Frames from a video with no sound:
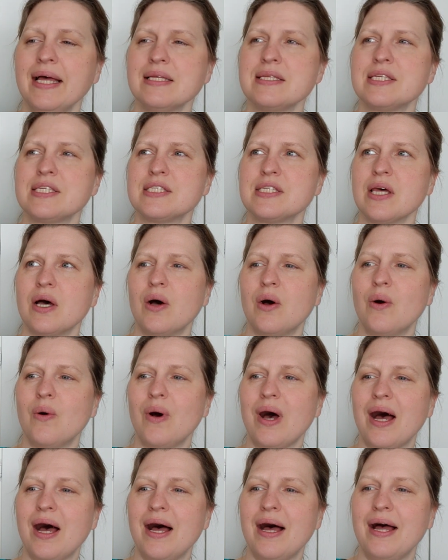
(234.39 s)

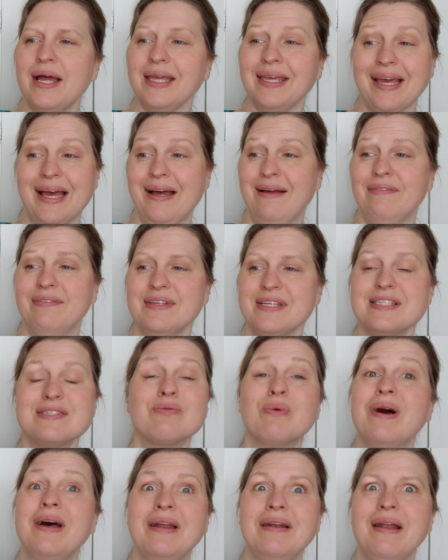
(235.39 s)
So yeah,
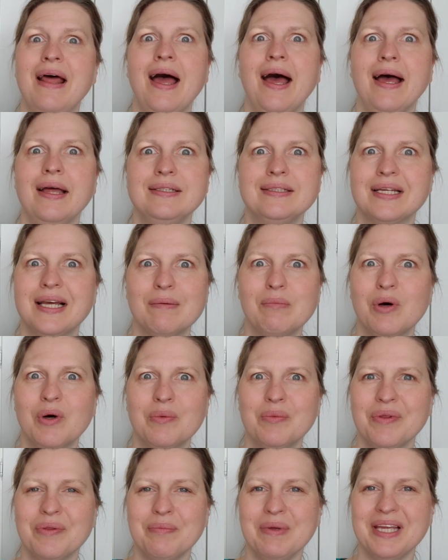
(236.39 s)
this one had to come
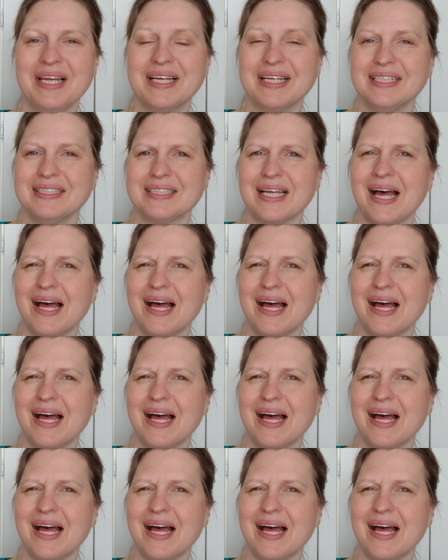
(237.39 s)
home with me because